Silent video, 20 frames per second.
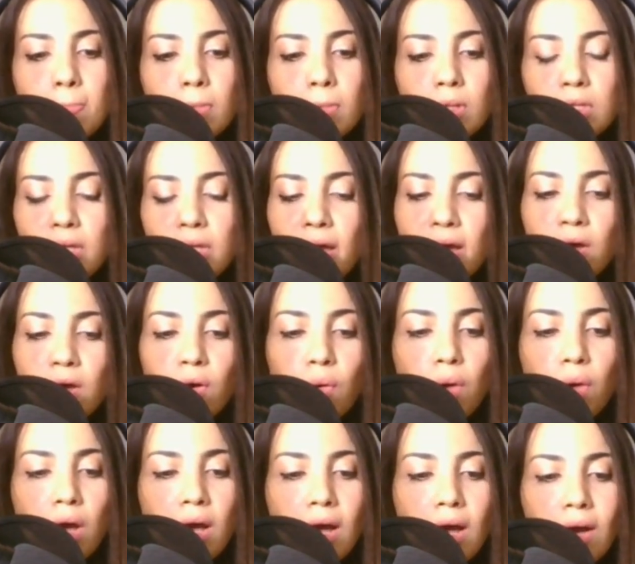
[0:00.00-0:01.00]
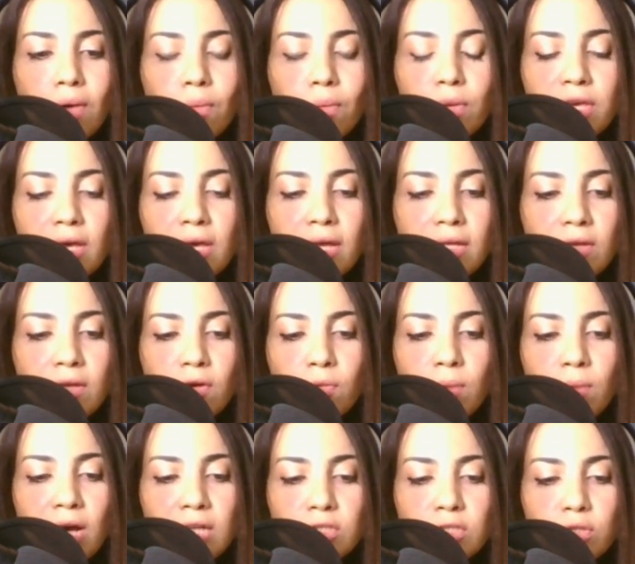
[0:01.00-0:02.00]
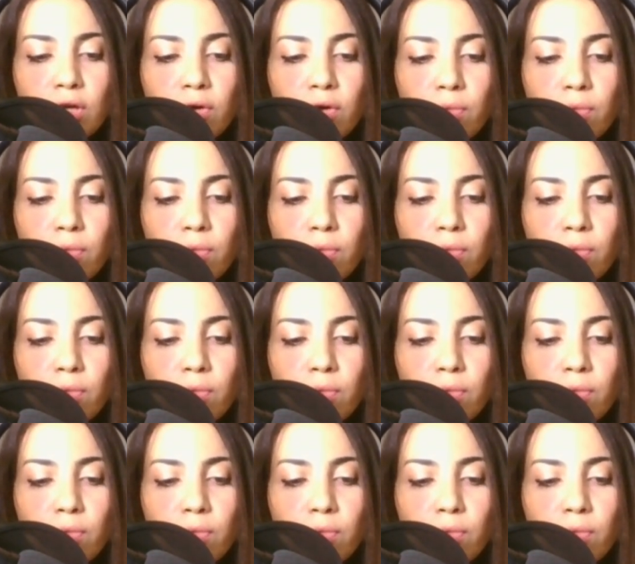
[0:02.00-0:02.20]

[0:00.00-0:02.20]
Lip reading: Now we can go back to our